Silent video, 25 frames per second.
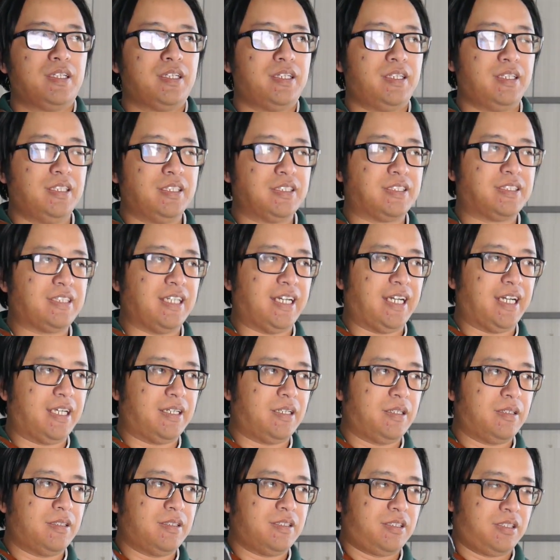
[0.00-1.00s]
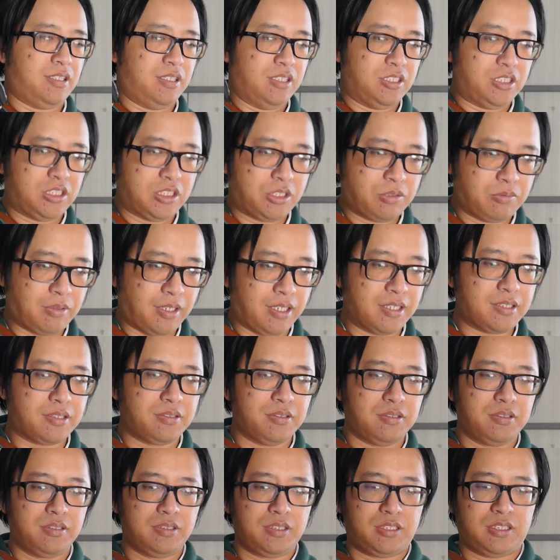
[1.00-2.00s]
is that the
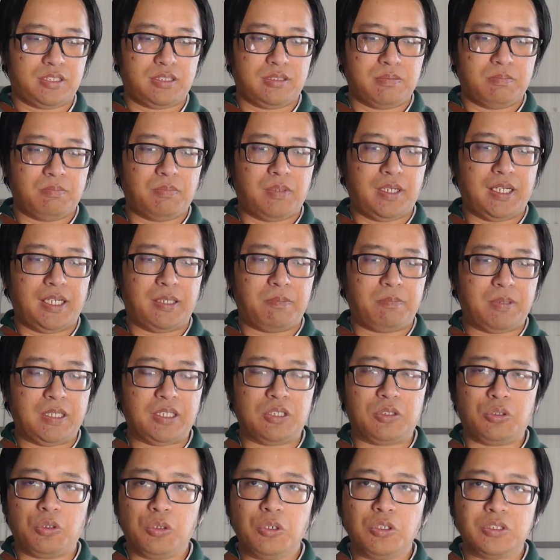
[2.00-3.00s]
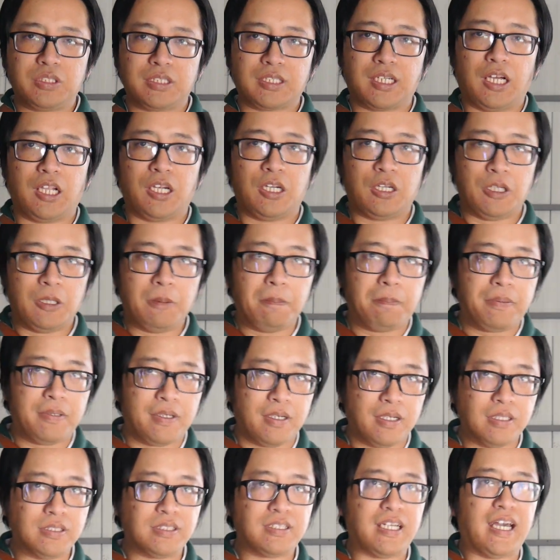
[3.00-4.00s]
instructors may be using
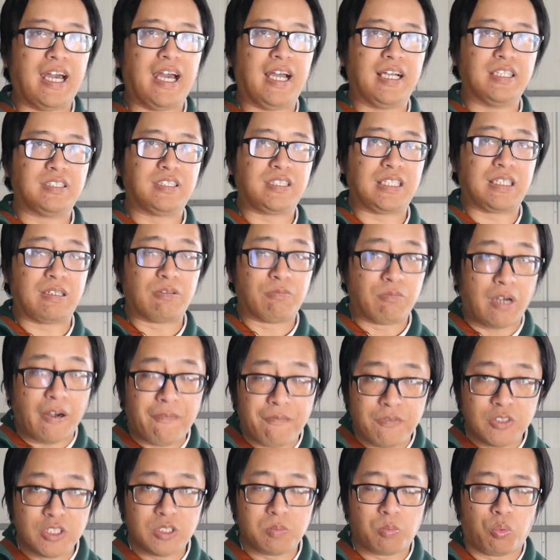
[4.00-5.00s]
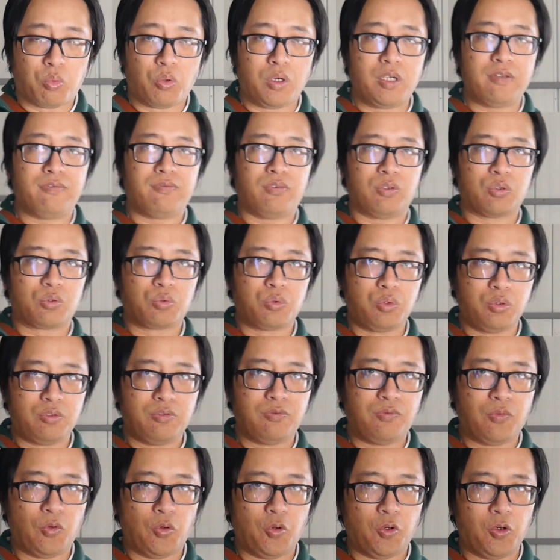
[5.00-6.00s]
Olympians as the reference point for good
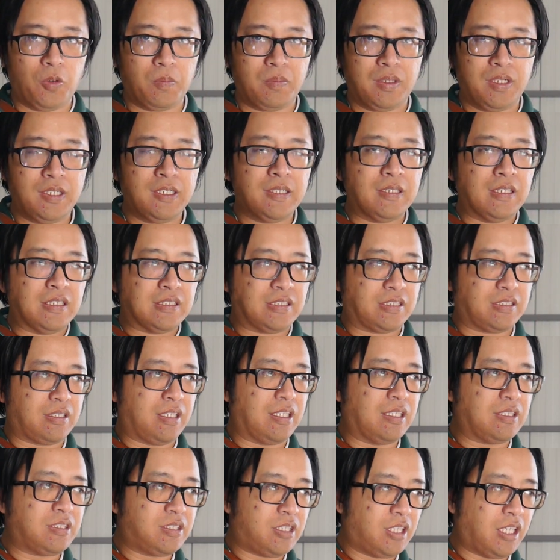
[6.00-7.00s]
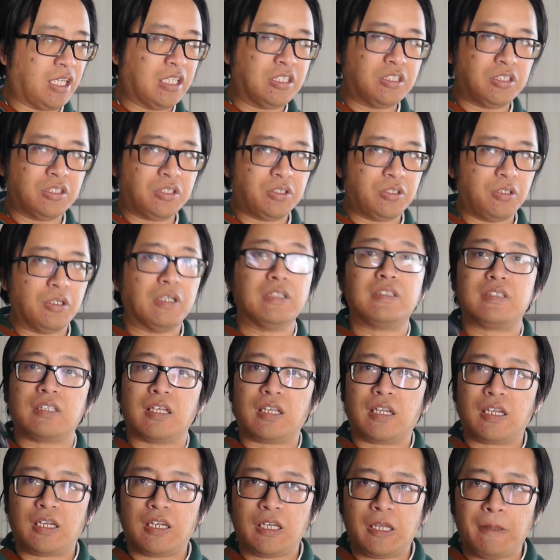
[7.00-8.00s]
form, so they're teaching you
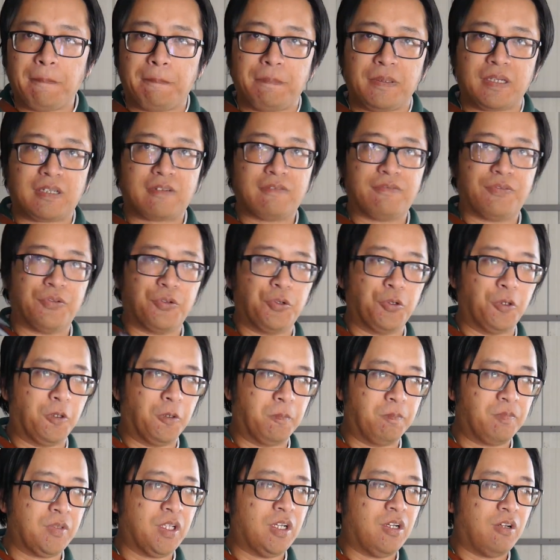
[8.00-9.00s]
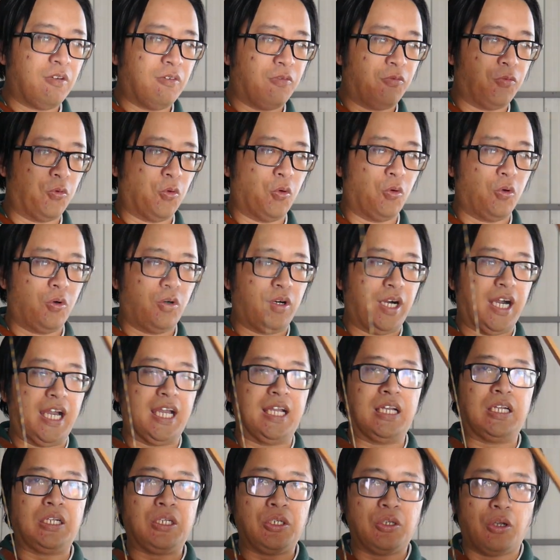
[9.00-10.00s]
the Olympic form for
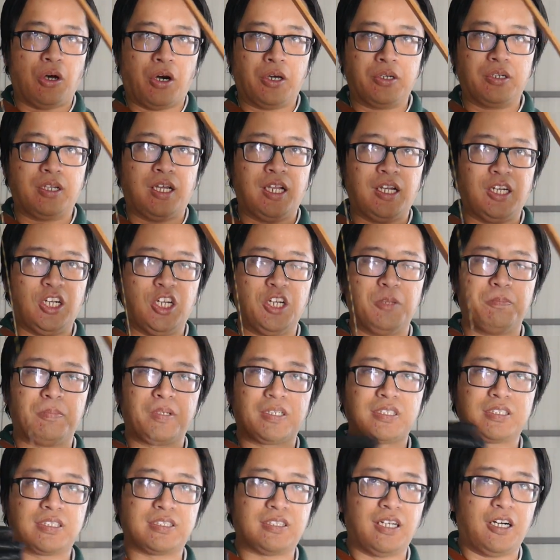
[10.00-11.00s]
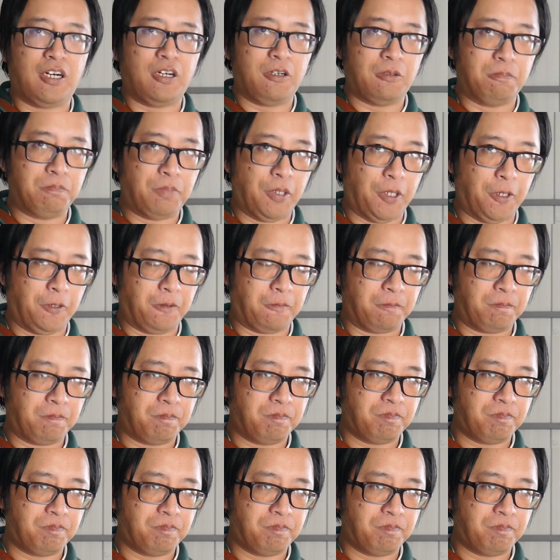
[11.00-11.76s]
a non-Olympic style bow.